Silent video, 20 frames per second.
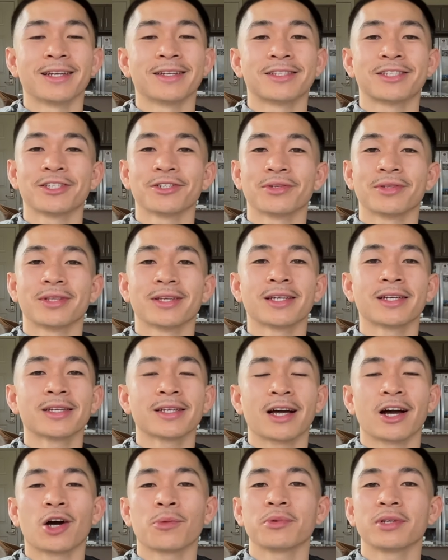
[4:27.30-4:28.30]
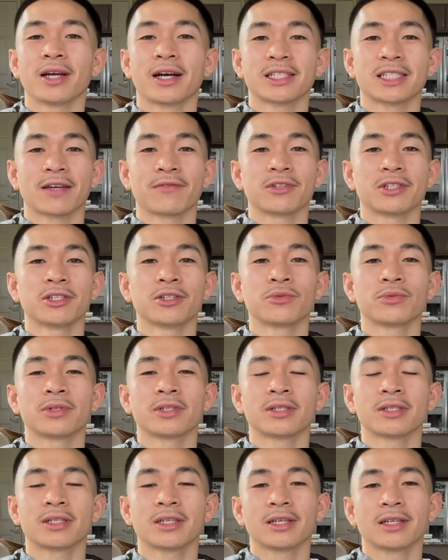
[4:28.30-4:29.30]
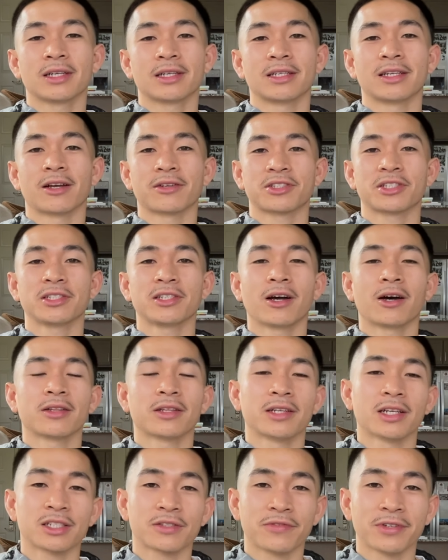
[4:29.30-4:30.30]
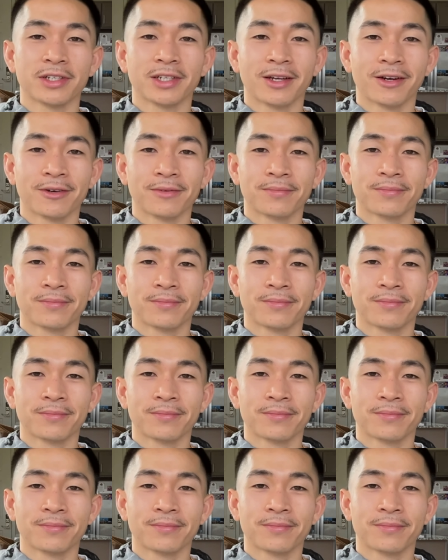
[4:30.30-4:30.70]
until then, I hope you guys have a good one, and I'll see y'all in the next video.